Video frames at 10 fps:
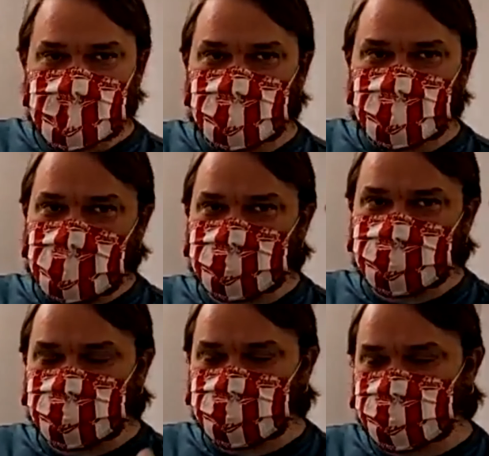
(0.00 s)
graph
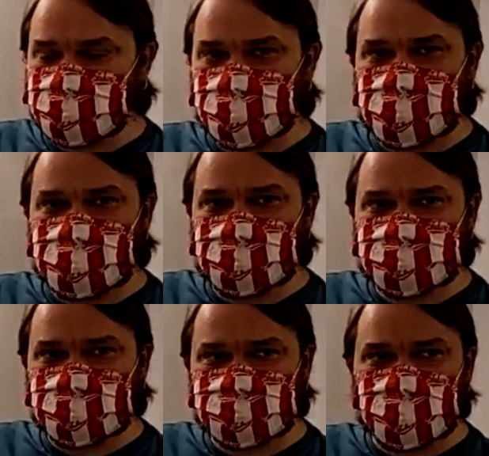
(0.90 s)
display
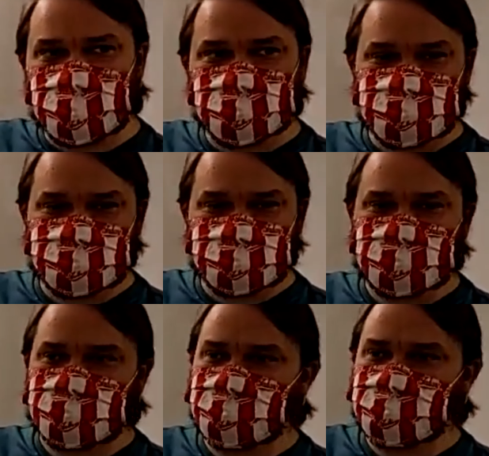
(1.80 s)
technology
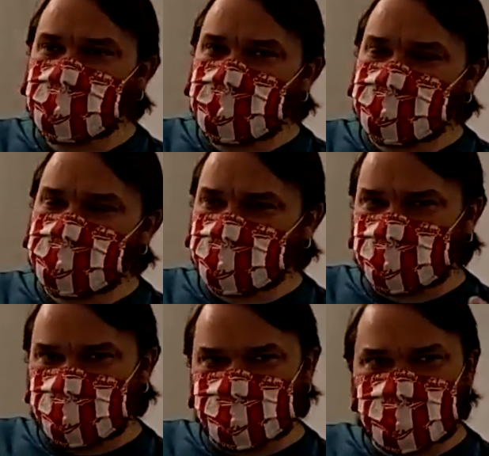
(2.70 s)
sort
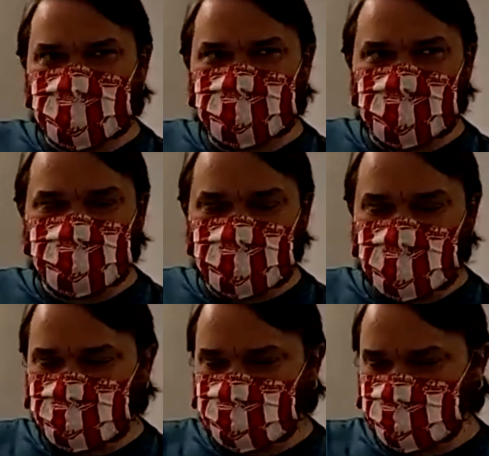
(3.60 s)
of will try to help that.